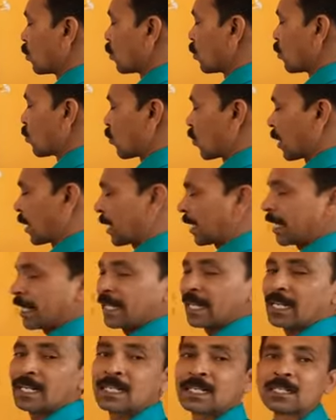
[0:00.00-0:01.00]

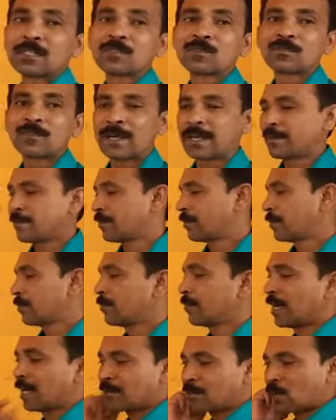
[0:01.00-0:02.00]
45.
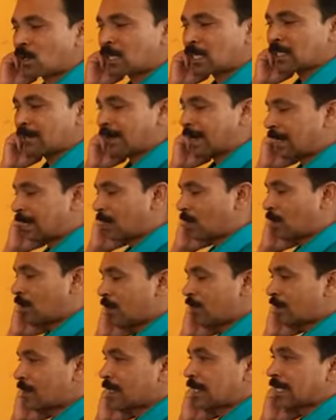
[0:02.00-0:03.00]
We have got the value
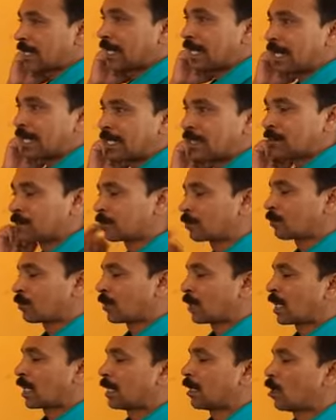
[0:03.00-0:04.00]
of
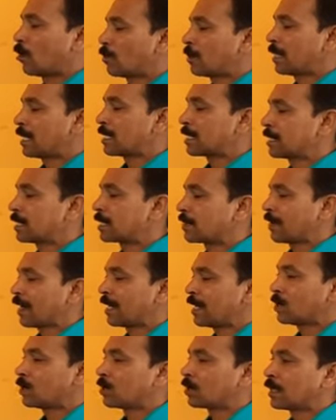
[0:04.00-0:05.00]
A. Now place this
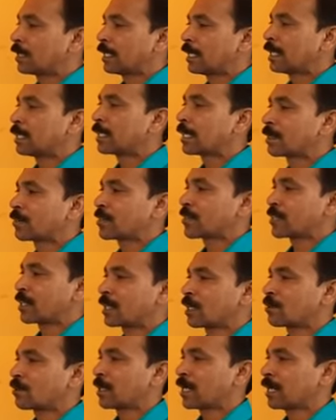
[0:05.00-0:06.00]
value in equation
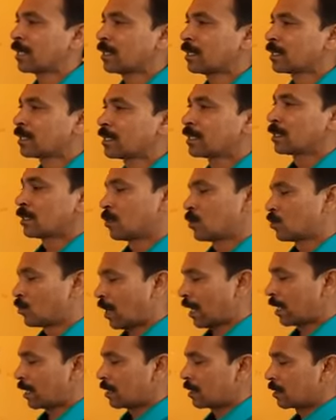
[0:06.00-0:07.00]
number
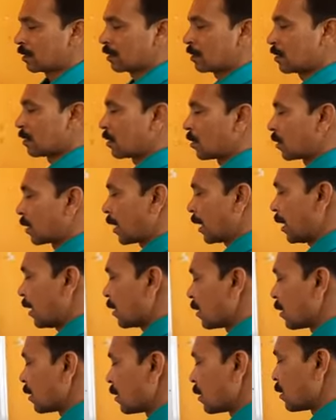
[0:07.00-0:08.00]
1.
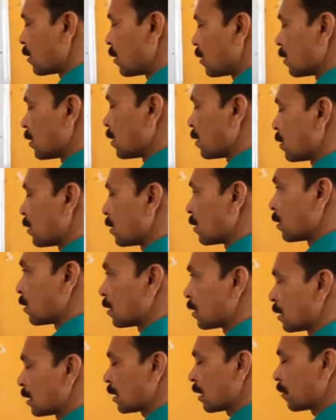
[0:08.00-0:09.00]
Okay.
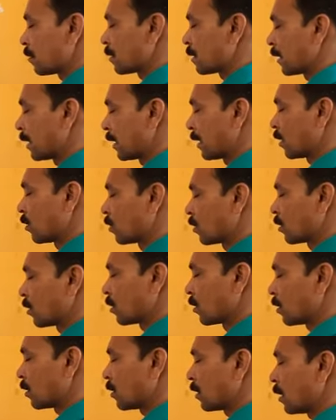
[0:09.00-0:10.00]
Substitute
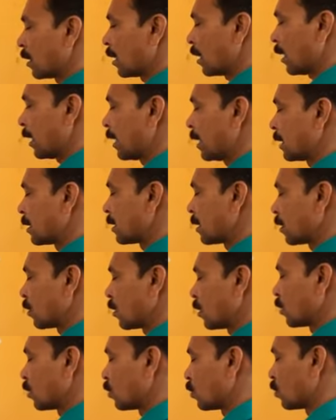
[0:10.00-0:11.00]
A is
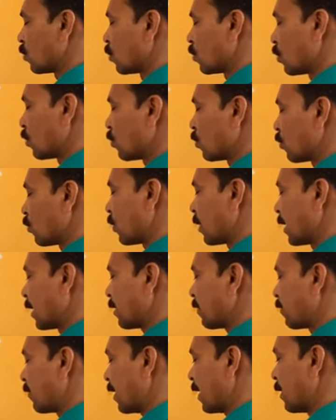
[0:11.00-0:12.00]
equal to
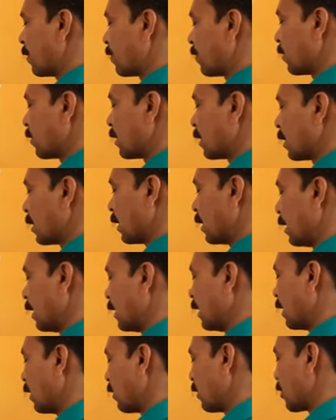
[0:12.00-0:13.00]
45
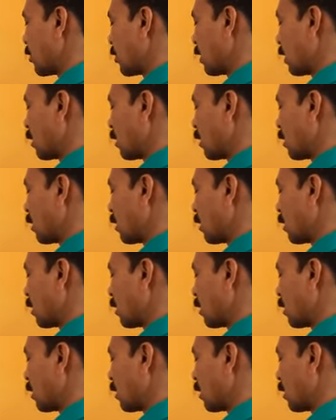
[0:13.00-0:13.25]
in equation